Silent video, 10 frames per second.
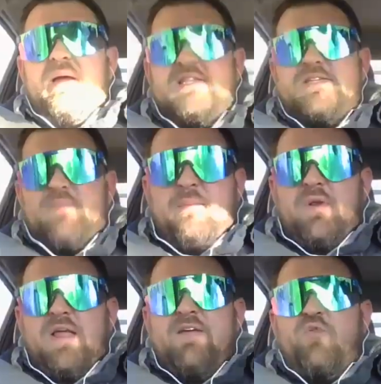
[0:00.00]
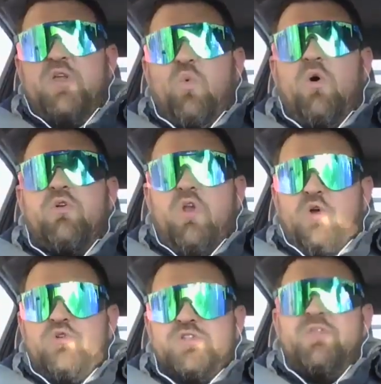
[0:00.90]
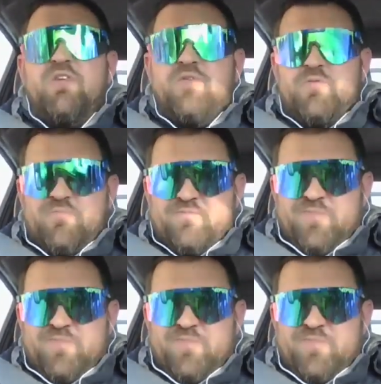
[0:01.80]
it's my belief, when you want to learn something, you